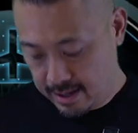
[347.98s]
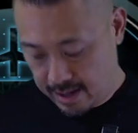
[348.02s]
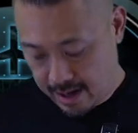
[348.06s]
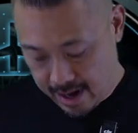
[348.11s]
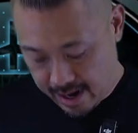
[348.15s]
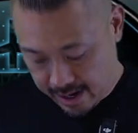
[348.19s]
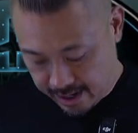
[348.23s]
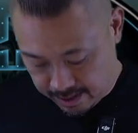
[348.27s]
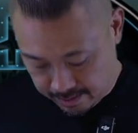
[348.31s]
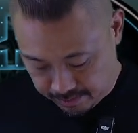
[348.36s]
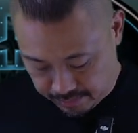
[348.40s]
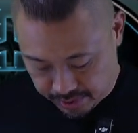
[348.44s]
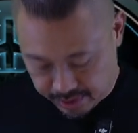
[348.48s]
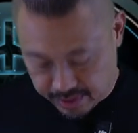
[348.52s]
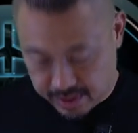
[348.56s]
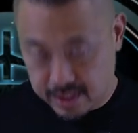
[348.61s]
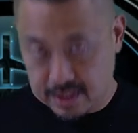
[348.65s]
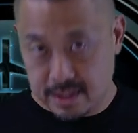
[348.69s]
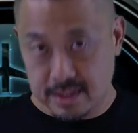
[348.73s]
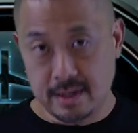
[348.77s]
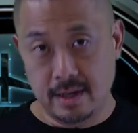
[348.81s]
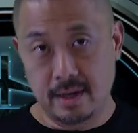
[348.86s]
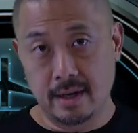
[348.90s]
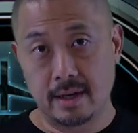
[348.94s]
I can put
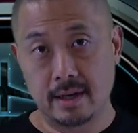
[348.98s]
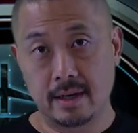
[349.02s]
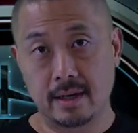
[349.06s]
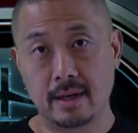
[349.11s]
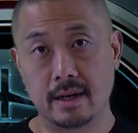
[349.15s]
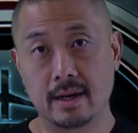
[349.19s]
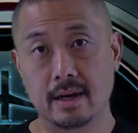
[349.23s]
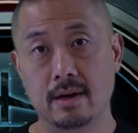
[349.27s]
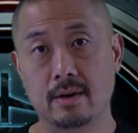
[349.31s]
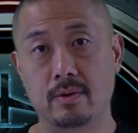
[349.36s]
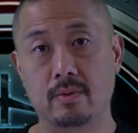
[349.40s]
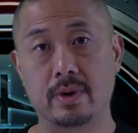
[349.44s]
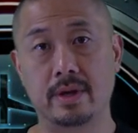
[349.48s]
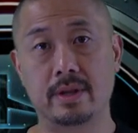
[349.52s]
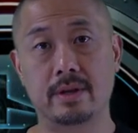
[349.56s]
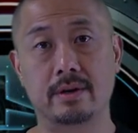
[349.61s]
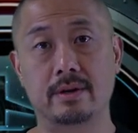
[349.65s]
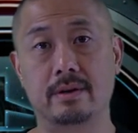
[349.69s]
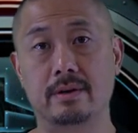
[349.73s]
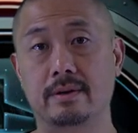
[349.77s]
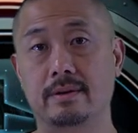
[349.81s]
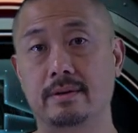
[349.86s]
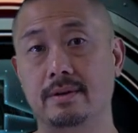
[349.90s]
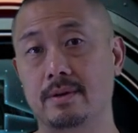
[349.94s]
this on
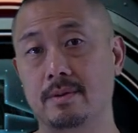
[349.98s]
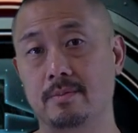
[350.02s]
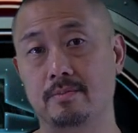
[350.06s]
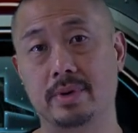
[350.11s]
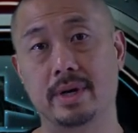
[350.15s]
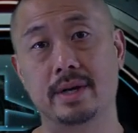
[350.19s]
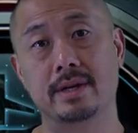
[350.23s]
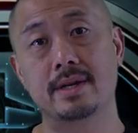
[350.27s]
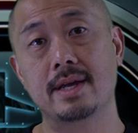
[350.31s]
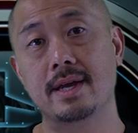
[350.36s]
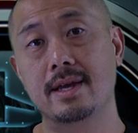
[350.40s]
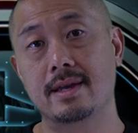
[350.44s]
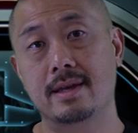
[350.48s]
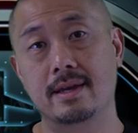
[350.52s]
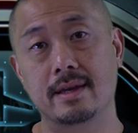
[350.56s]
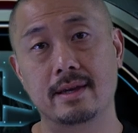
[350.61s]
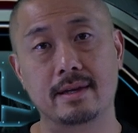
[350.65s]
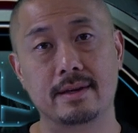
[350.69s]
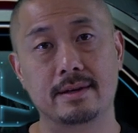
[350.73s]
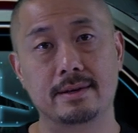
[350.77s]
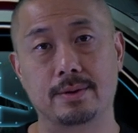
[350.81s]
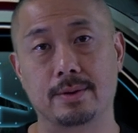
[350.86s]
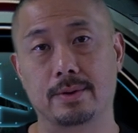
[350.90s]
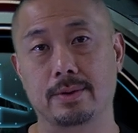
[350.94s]
whether you're butt
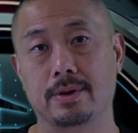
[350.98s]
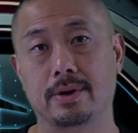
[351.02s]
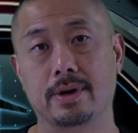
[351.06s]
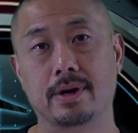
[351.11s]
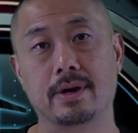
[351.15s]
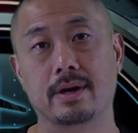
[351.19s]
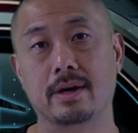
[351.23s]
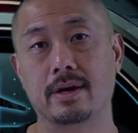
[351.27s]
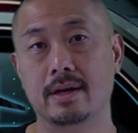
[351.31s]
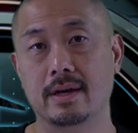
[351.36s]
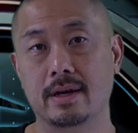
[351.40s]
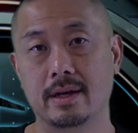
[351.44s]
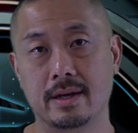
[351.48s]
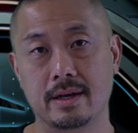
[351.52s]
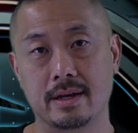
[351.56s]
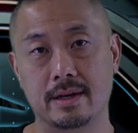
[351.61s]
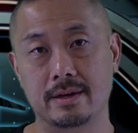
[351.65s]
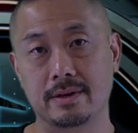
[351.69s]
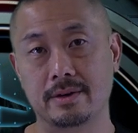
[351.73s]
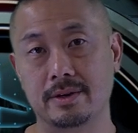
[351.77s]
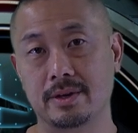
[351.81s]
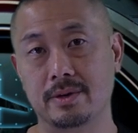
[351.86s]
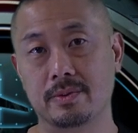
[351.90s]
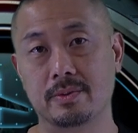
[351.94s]
naked or
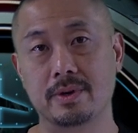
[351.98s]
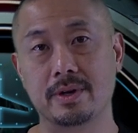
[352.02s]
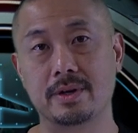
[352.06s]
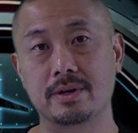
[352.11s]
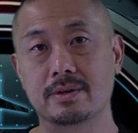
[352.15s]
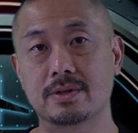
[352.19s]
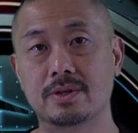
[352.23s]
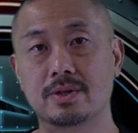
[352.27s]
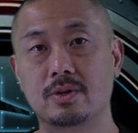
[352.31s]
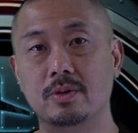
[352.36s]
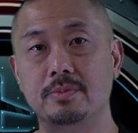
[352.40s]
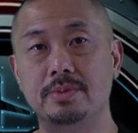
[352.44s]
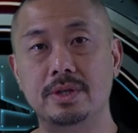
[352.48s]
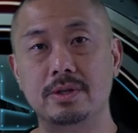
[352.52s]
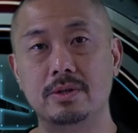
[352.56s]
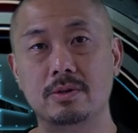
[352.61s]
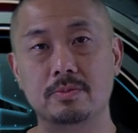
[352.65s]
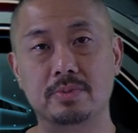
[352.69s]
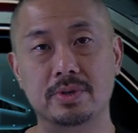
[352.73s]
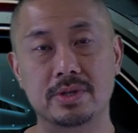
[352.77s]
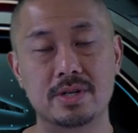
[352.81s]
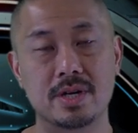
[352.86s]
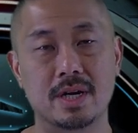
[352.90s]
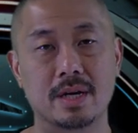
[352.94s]
you're wearing your Scooby-Doo
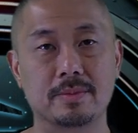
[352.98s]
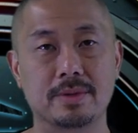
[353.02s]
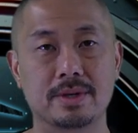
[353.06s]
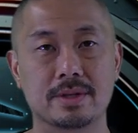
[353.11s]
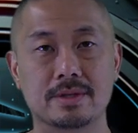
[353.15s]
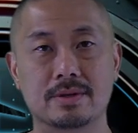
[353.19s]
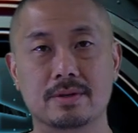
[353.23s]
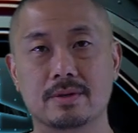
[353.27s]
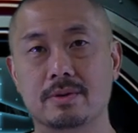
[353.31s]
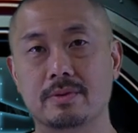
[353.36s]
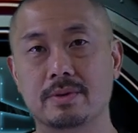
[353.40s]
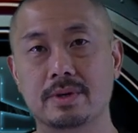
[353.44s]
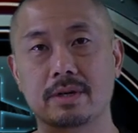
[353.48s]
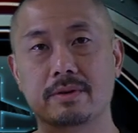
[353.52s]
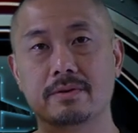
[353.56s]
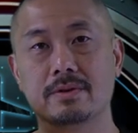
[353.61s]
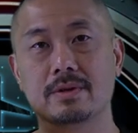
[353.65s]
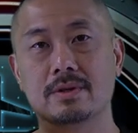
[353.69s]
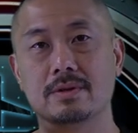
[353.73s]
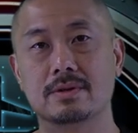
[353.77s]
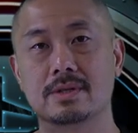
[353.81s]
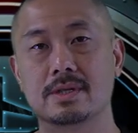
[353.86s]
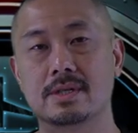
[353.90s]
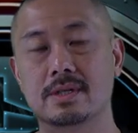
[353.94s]
pajamas or whatever
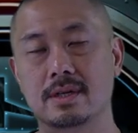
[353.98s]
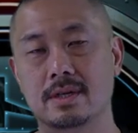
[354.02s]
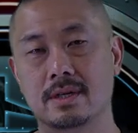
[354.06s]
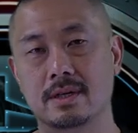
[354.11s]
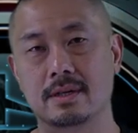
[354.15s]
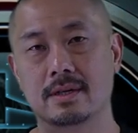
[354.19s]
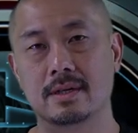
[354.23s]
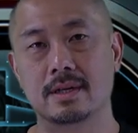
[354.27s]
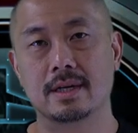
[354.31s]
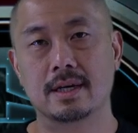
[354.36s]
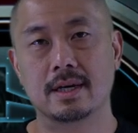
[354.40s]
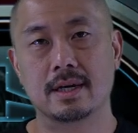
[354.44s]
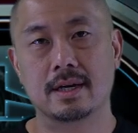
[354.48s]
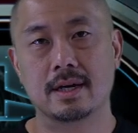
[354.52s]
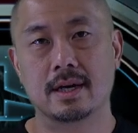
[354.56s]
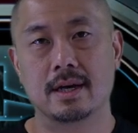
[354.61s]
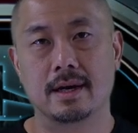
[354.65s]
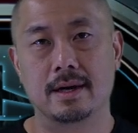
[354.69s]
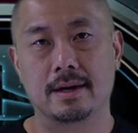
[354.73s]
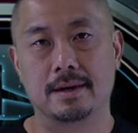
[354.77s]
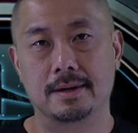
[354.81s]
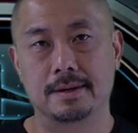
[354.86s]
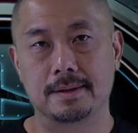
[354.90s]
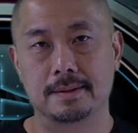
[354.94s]
those
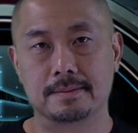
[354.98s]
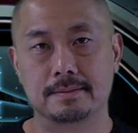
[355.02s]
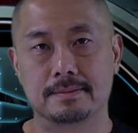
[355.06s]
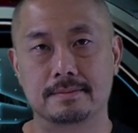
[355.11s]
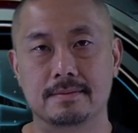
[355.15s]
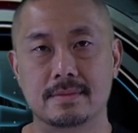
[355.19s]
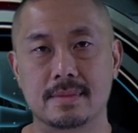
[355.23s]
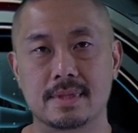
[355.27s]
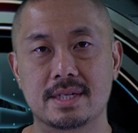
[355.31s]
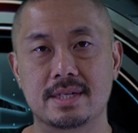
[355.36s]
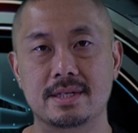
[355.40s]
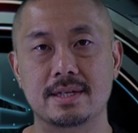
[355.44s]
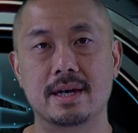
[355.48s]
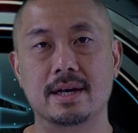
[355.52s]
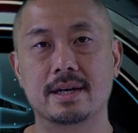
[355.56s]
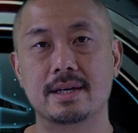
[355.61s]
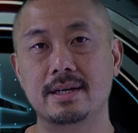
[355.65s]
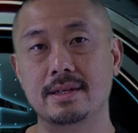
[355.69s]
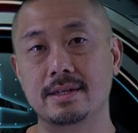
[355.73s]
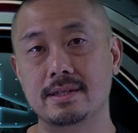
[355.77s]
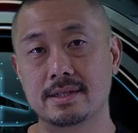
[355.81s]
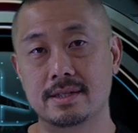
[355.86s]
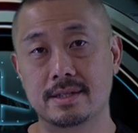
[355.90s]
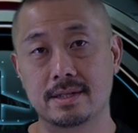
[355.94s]

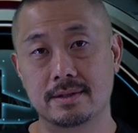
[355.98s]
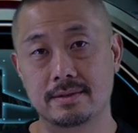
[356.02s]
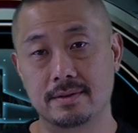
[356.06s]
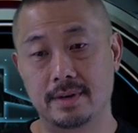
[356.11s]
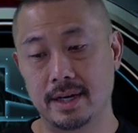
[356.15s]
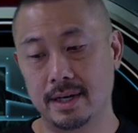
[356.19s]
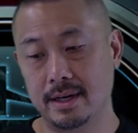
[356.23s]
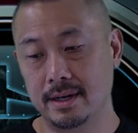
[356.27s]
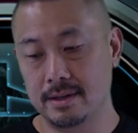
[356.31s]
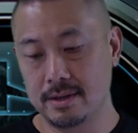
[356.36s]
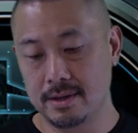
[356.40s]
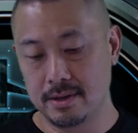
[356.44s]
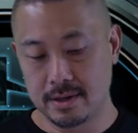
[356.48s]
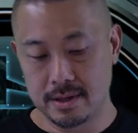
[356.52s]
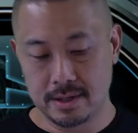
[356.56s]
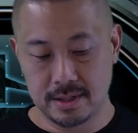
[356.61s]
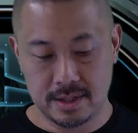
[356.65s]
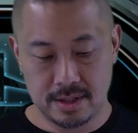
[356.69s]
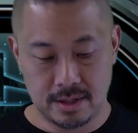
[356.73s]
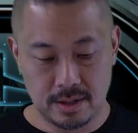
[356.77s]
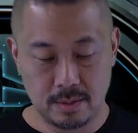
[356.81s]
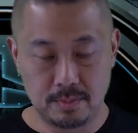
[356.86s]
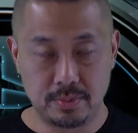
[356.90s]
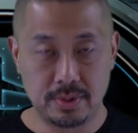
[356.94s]
snuggies, right? You can
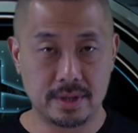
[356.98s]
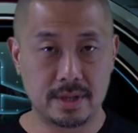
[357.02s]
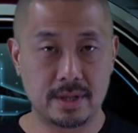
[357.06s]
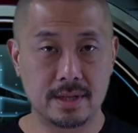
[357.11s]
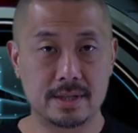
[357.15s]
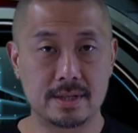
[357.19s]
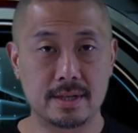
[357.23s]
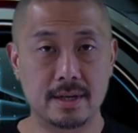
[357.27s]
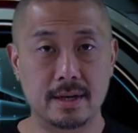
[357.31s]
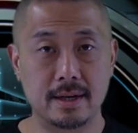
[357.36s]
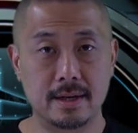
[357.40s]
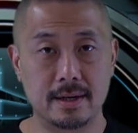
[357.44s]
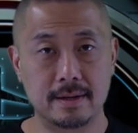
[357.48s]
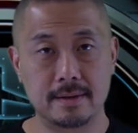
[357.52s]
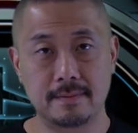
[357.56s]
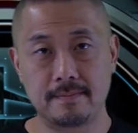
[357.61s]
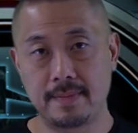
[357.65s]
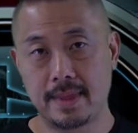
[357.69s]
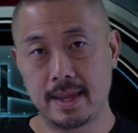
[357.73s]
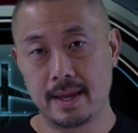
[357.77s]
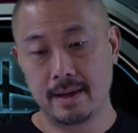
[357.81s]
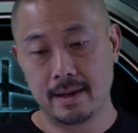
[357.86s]
still put this on.